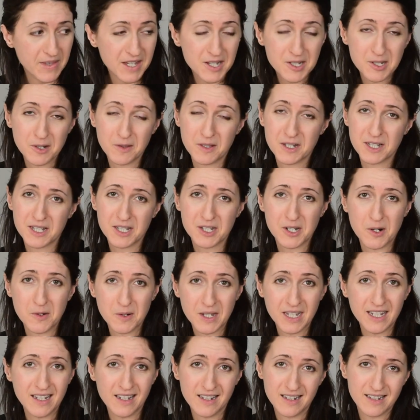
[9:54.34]
So the
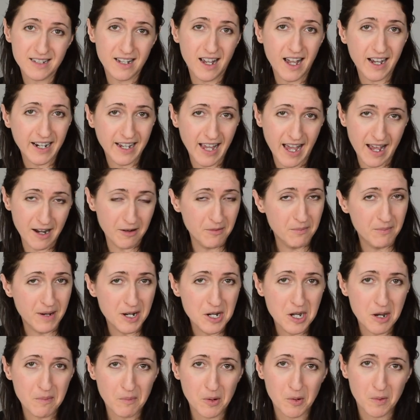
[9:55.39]
Stokke is, again,
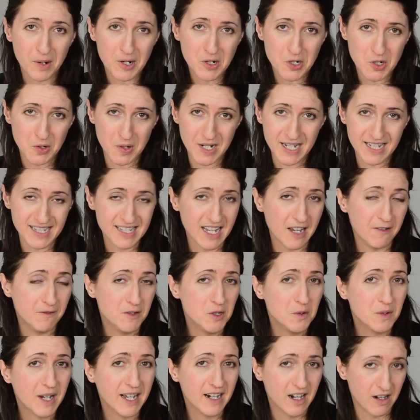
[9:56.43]
my #1 choice. If
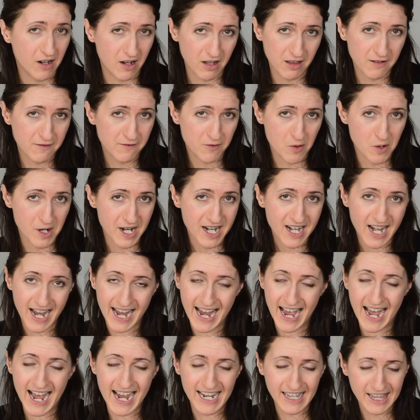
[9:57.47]
you can at all afford it, I
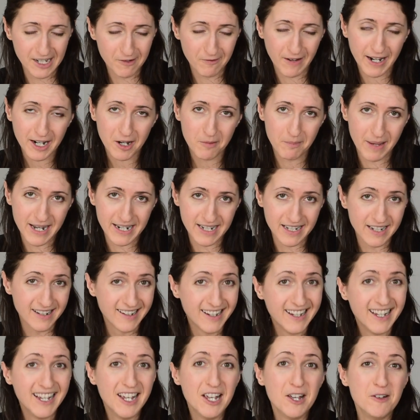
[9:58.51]
highly recommend it.